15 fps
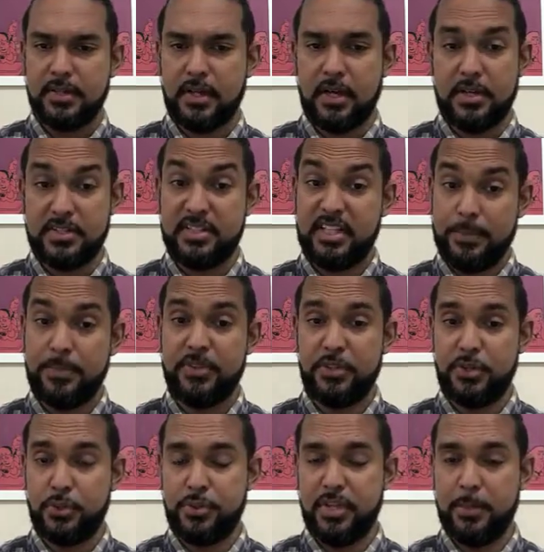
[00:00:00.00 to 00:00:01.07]
A statement to
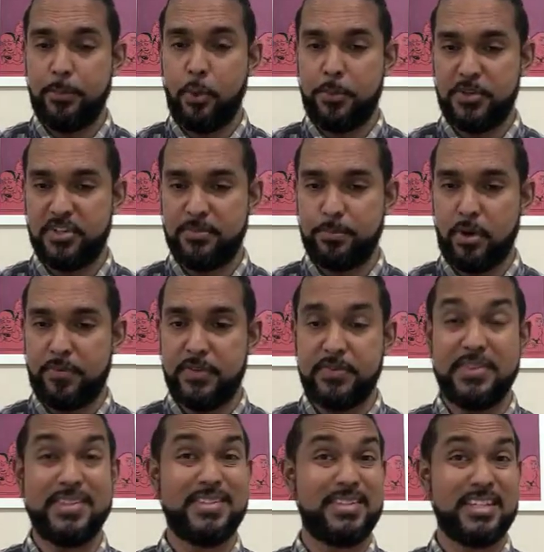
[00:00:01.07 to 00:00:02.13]
show the appropriation of profits for
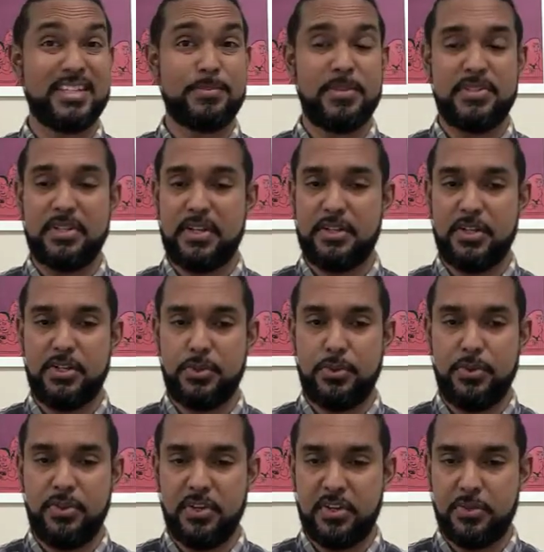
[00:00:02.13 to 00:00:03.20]
the 6 months ended June
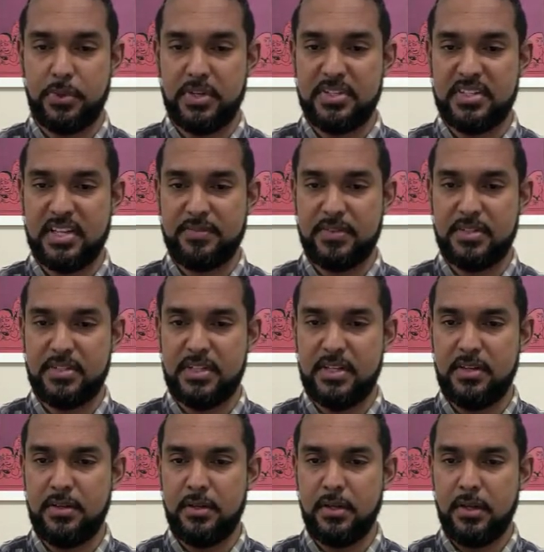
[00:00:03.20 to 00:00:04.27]
30,
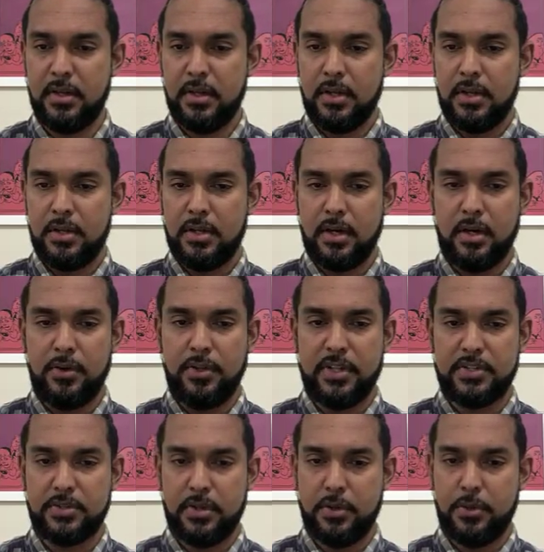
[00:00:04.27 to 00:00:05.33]
2017. Now,
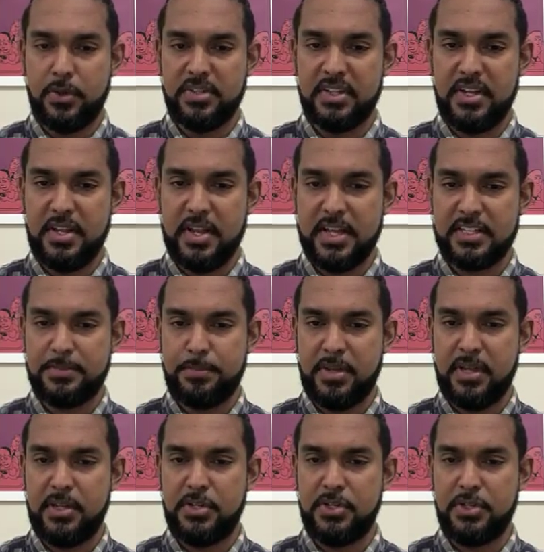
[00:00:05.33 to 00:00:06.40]
that's going to go on to the next
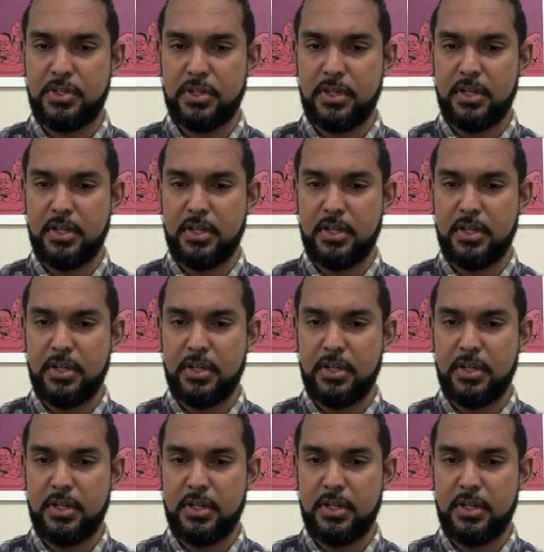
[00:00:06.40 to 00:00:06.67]
page.